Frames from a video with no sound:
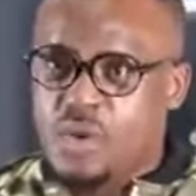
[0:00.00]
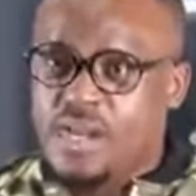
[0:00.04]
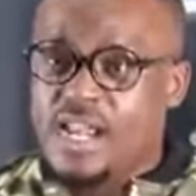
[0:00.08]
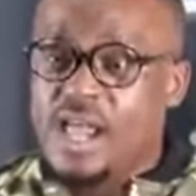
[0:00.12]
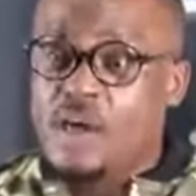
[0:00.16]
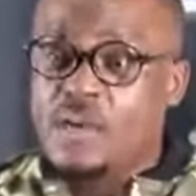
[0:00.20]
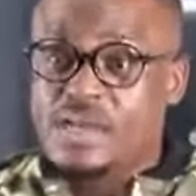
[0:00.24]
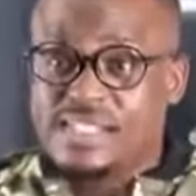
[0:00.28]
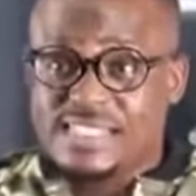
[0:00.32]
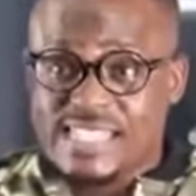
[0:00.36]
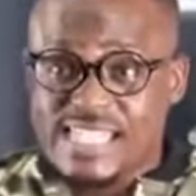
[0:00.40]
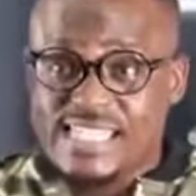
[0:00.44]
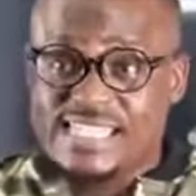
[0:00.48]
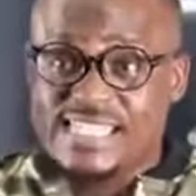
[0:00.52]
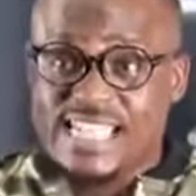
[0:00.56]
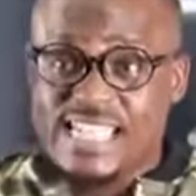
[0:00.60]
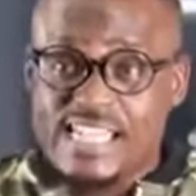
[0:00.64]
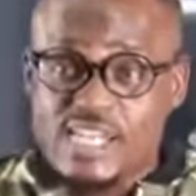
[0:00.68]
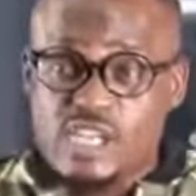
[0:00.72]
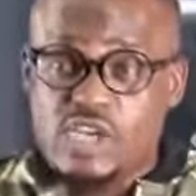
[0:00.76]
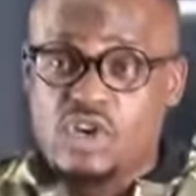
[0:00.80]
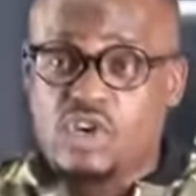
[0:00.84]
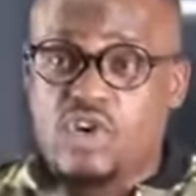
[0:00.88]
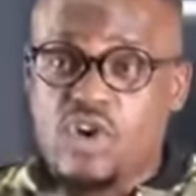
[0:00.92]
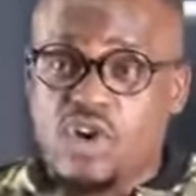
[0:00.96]
When I was
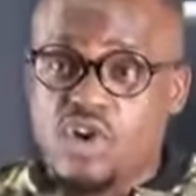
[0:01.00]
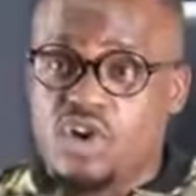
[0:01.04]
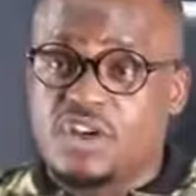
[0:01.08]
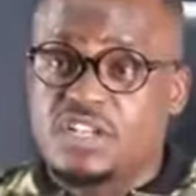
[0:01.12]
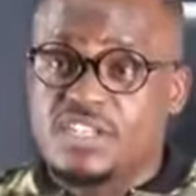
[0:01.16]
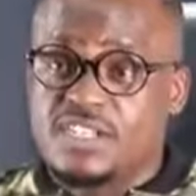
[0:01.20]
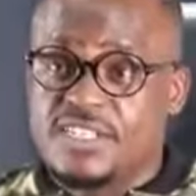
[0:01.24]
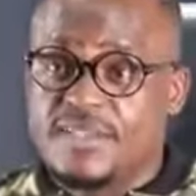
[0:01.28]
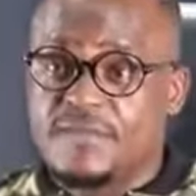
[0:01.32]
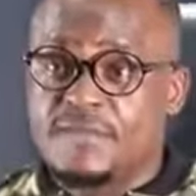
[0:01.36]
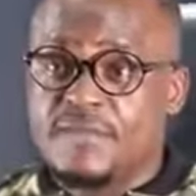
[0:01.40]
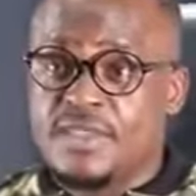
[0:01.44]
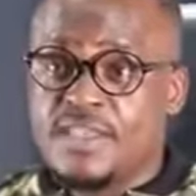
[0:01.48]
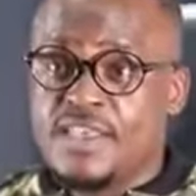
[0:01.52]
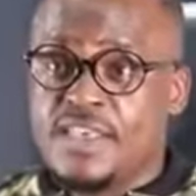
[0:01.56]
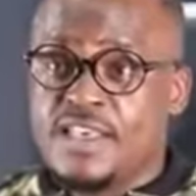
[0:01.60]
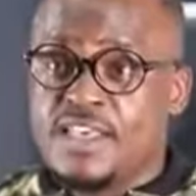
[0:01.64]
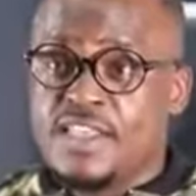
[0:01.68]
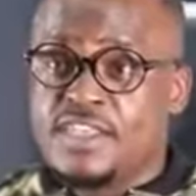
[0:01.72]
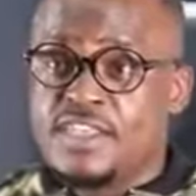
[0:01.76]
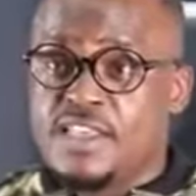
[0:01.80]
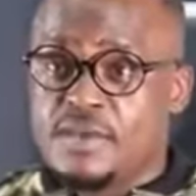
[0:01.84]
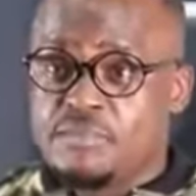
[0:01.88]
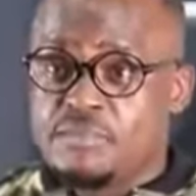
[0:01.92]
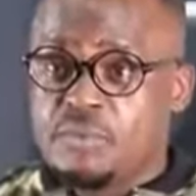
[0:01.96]
attending court,
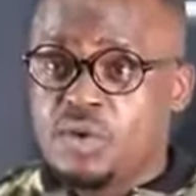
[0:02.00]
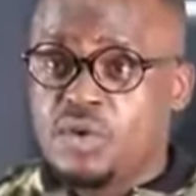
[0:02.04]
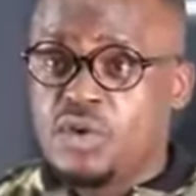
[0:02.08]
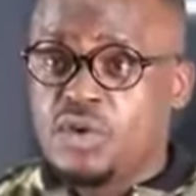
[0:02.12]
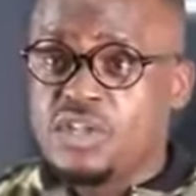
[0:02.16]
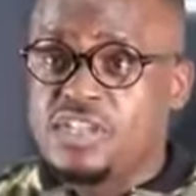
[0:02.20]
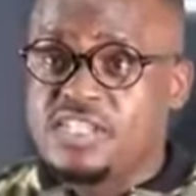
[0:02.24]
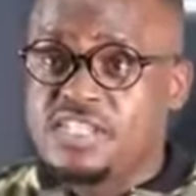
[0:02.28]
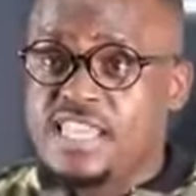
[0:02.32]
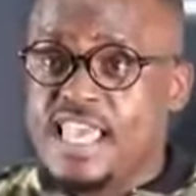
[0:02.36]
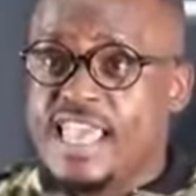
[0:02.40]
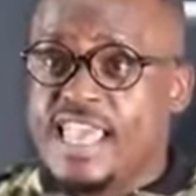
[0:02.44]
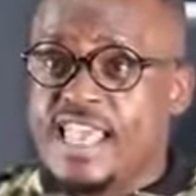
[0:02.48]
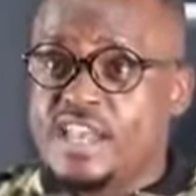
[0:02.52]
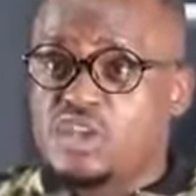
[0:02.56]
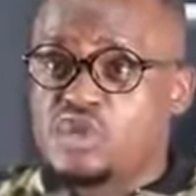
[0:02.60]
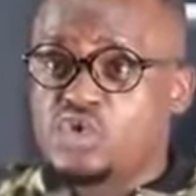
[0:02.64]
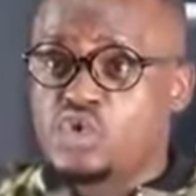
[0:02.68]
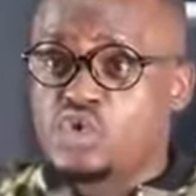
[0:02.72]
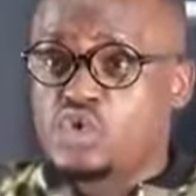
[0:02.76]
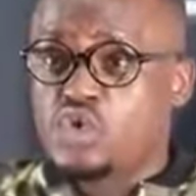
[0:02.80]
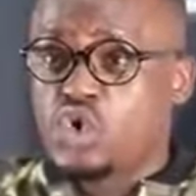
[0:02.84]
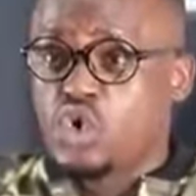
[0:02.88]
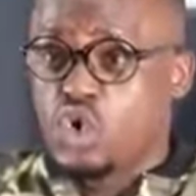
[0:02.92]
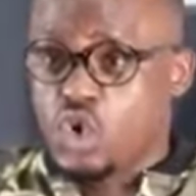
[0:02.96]
the police, they
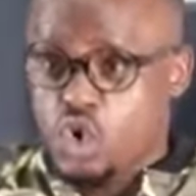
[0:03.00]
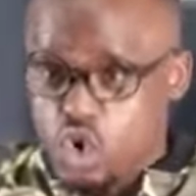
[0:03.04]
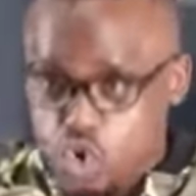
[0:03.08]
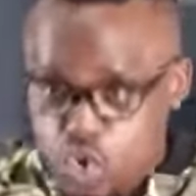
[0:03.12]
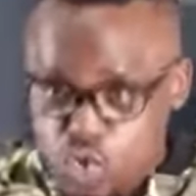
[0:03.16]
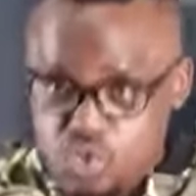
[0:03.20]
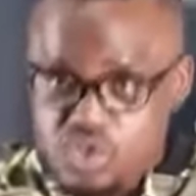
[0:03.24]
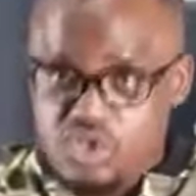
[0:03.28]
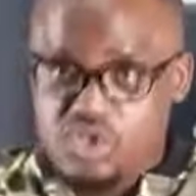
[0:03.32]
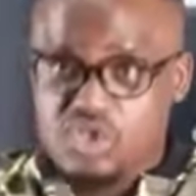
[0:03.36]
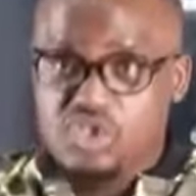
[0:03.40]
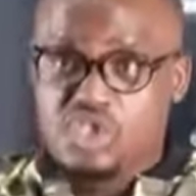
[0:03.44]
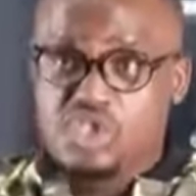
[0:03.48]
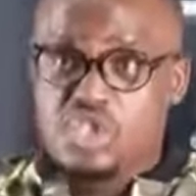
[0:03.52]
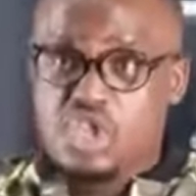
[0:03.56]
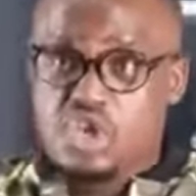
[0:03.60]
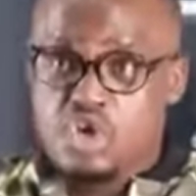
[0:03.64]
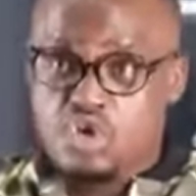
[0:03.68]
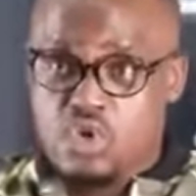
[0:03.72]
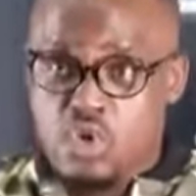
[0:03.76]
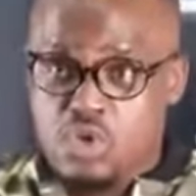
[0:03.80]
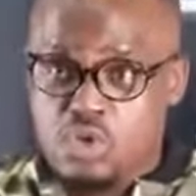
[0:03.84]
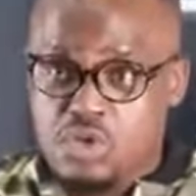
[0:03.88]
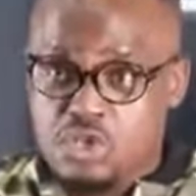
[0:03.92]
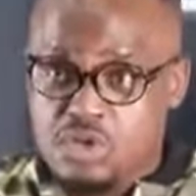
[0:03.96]
had to close
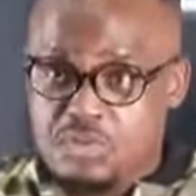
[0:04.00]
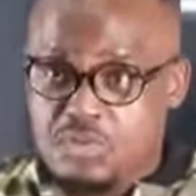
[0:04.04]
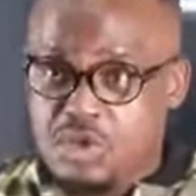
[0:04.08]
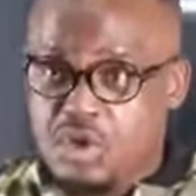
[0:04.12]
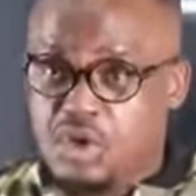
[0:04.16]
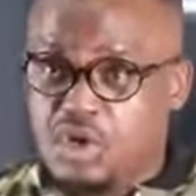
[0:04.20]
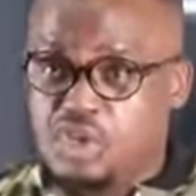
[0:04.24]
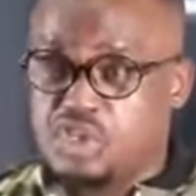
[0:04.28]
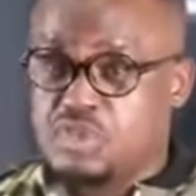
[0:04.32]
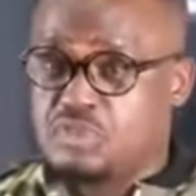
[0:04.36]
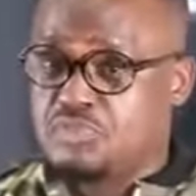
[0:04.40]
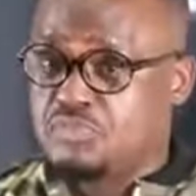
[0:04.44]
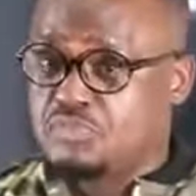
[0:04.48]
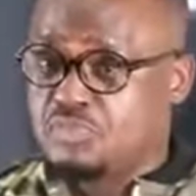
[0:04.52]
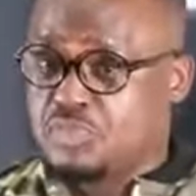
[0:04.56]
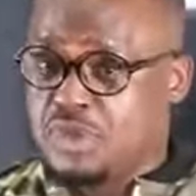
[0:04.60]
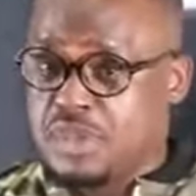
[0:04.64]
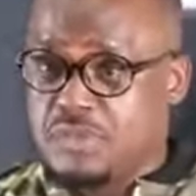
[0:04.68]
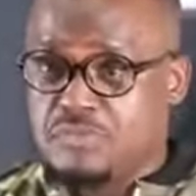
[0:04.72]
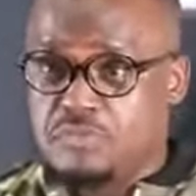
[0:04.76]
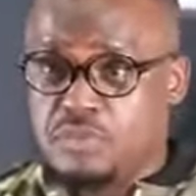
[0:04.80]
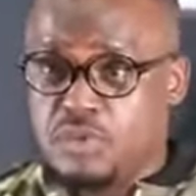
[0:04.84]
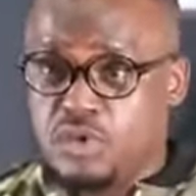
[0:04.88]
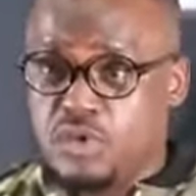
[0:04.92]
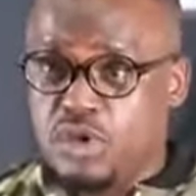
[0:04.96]
the road because
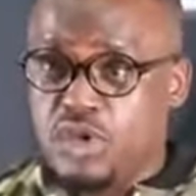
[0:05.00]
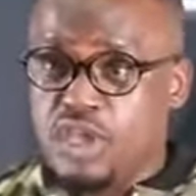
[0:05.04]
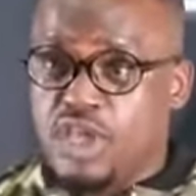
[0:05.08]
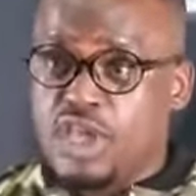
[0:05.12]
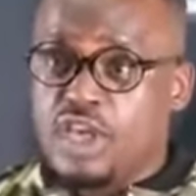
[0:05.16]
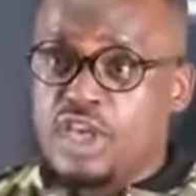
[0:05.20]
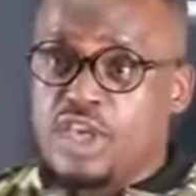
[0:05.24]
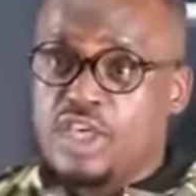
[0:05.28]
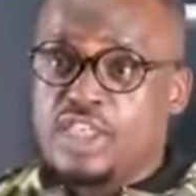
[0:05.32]
people,